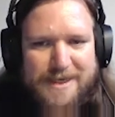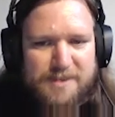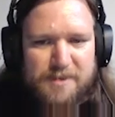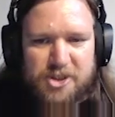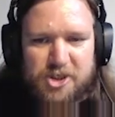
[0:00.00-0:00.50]

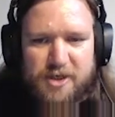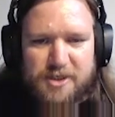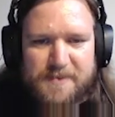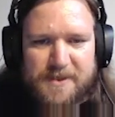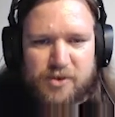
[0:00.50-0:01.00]
Azerbaijan
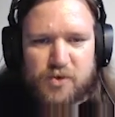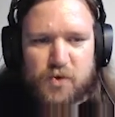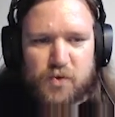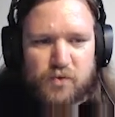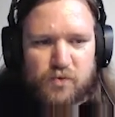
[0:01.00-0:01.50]
has been
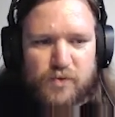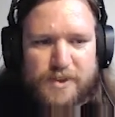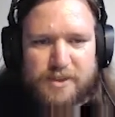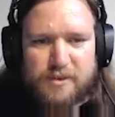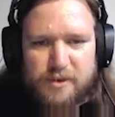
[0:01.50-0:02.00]

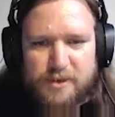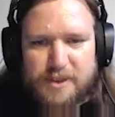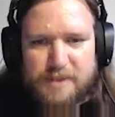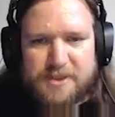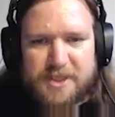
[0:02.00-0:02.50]
critical to
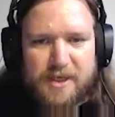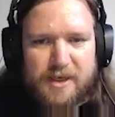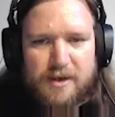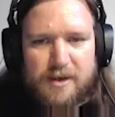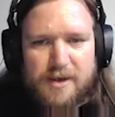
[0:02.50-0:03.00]
them staying
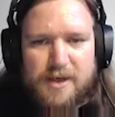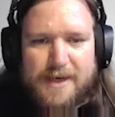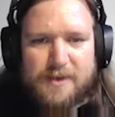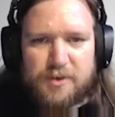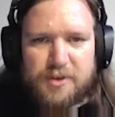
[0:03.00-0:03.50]
in,
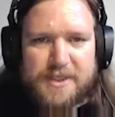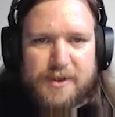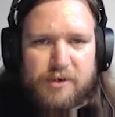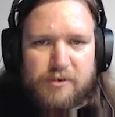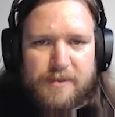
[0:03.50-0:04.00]
and also
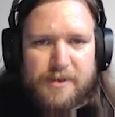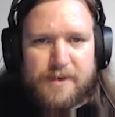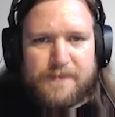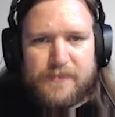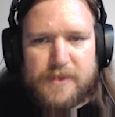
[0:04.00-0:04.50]
Saudi Arabia.
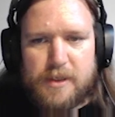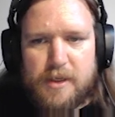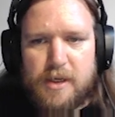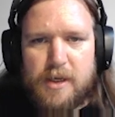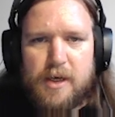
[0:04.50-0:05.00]

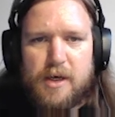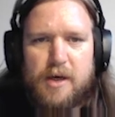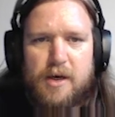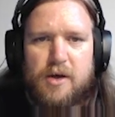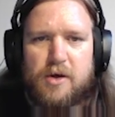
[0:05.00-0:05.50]

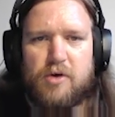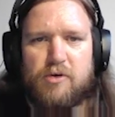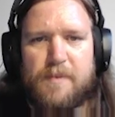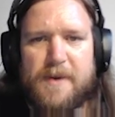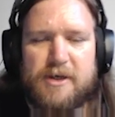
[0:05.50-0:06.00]

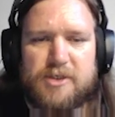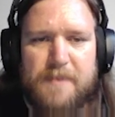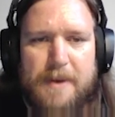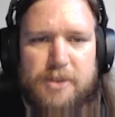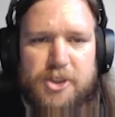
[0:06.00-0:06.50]
Europarat
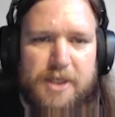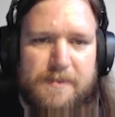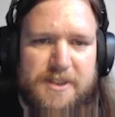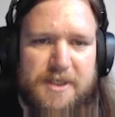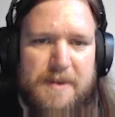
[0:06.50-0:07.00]
membership.
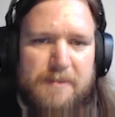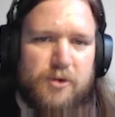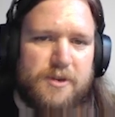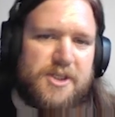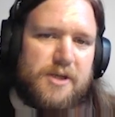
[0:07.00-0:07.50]
As a member
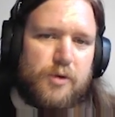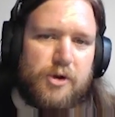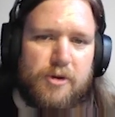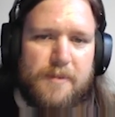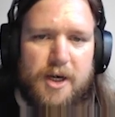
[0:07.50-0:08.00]
of the single
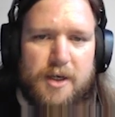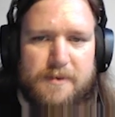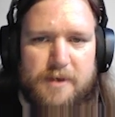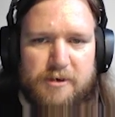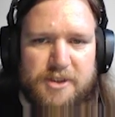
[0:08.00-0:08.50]
Euromark
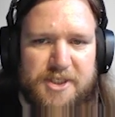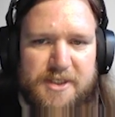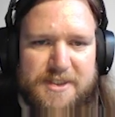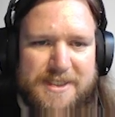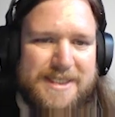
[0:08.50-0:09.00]
currency
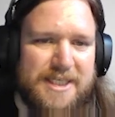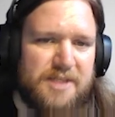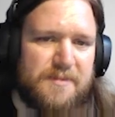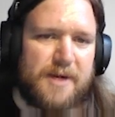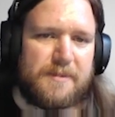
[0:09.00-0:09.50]
as
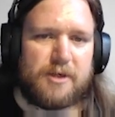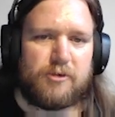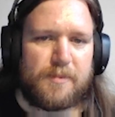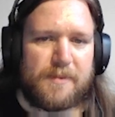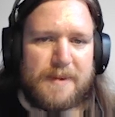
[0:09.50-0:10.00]
dictated by a Middle
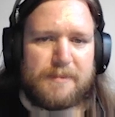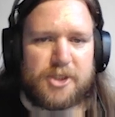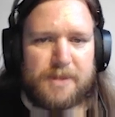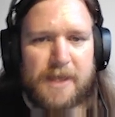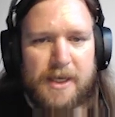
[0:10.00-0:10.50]
European
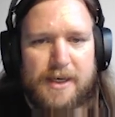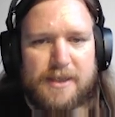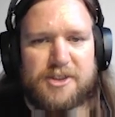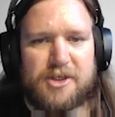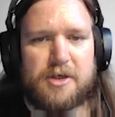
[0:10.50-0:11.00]
membership, it
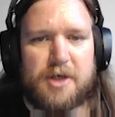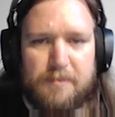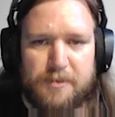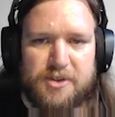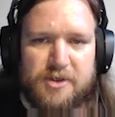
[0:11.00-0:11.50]
is
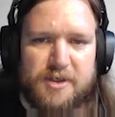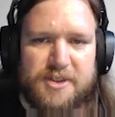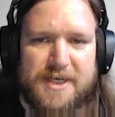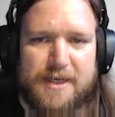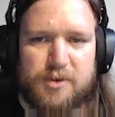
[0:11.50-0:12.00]
incumbent on
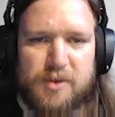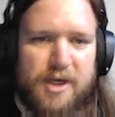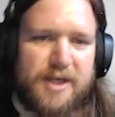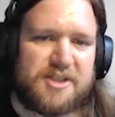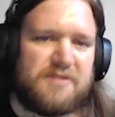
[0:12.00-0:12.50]
us now to
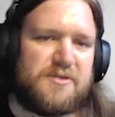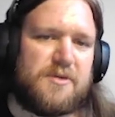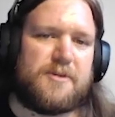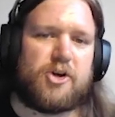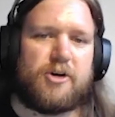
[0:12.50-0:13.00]
align ourselves with the
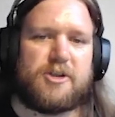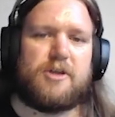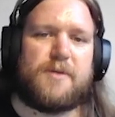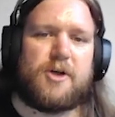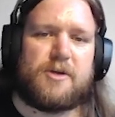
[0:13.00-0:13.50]
majority of
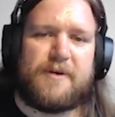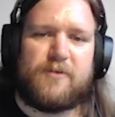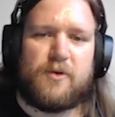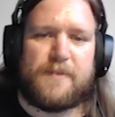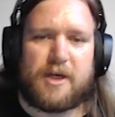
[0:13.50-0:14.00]
the bloc by
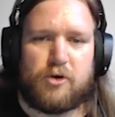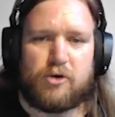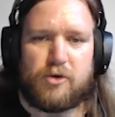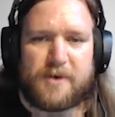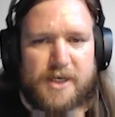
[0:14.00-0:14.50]
forming
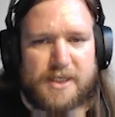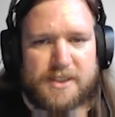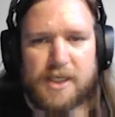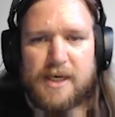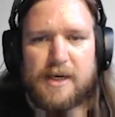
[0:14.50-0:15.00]
Europarat.
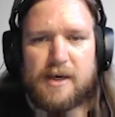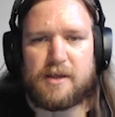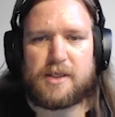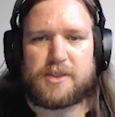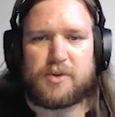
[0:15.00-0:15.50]

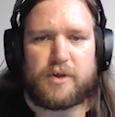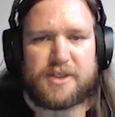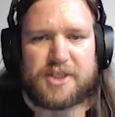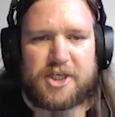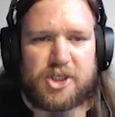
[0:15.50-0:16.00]
This
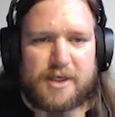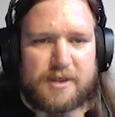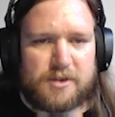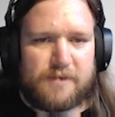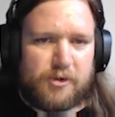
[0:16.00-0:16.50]
organisation, the
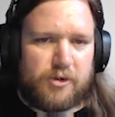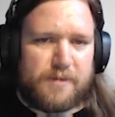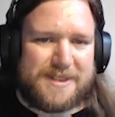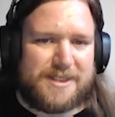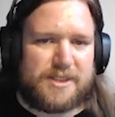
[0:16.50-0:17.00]
Council of Europe,
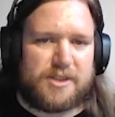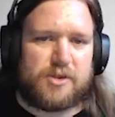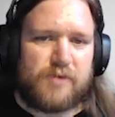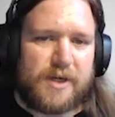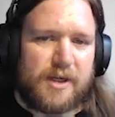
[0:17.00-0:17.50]
exists
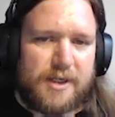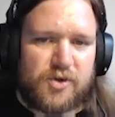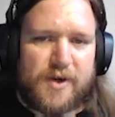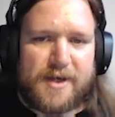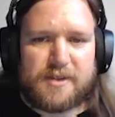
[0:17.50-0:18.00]
to regulate
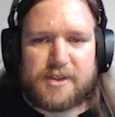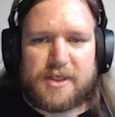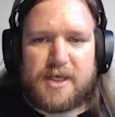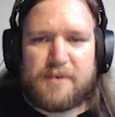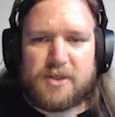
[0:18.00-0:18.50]
trade and is a
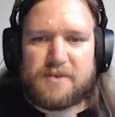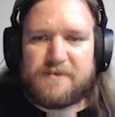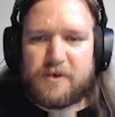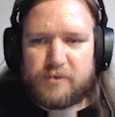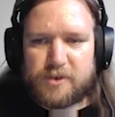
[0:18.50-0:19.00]
key part of
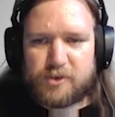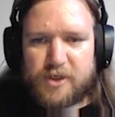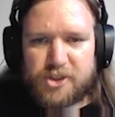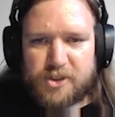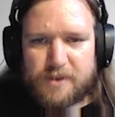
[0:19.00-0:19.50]
further
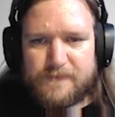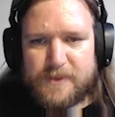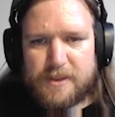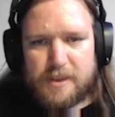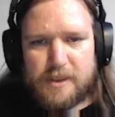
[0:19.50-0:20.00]
integration.
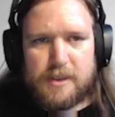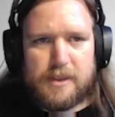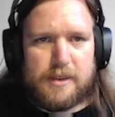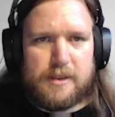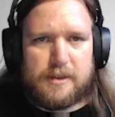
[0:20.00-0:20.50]

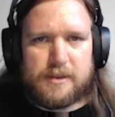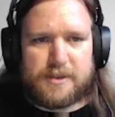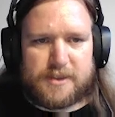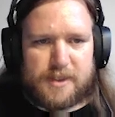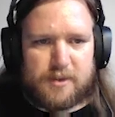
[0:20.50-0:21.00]

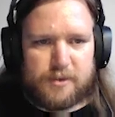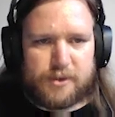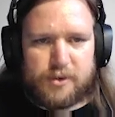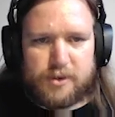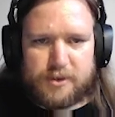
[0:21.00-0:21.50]
Sounds
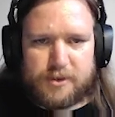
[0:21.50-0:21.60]
good.